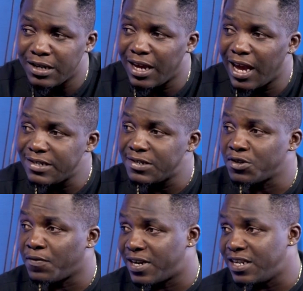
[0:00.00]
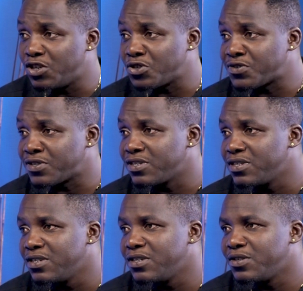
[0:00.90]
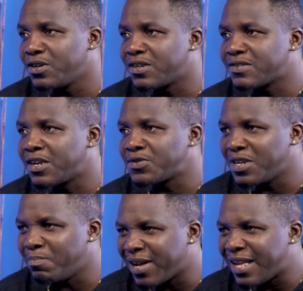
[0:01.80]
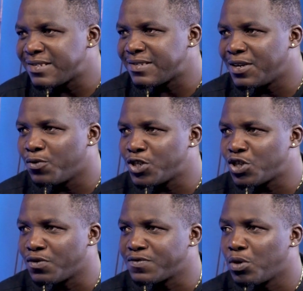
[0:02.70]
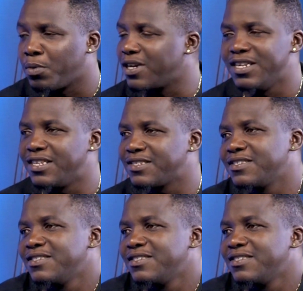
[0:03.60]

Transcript: in the entities of an industry. You understand? So it balances the equation of subordinates.